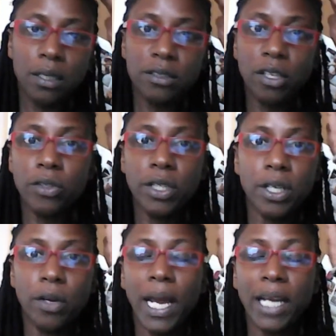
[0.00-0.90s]
So
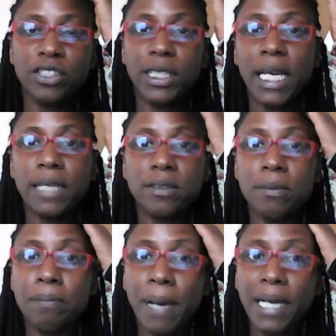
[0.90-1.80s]
actually getting
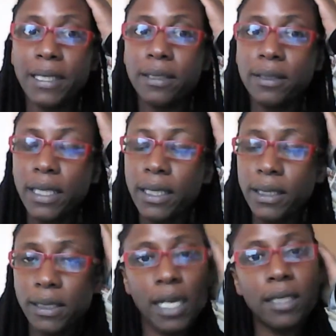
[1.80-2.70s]
some panic
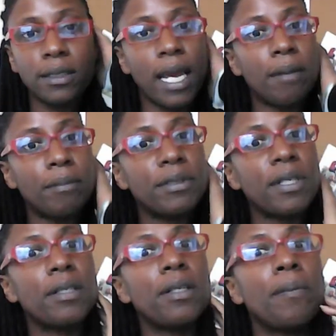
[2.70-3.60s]
taps,
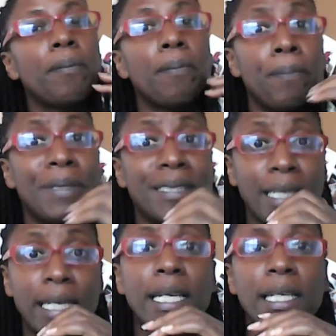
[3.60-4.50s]

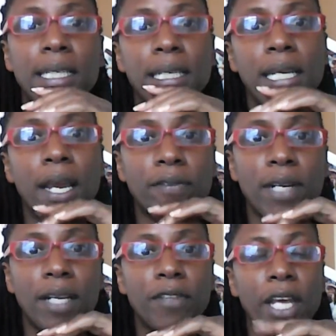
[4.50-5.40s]
particularly
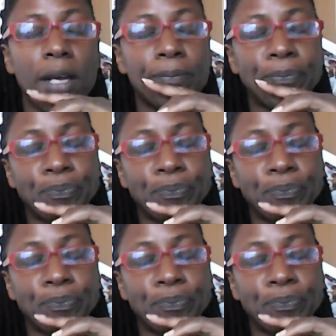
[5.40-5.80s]
around that.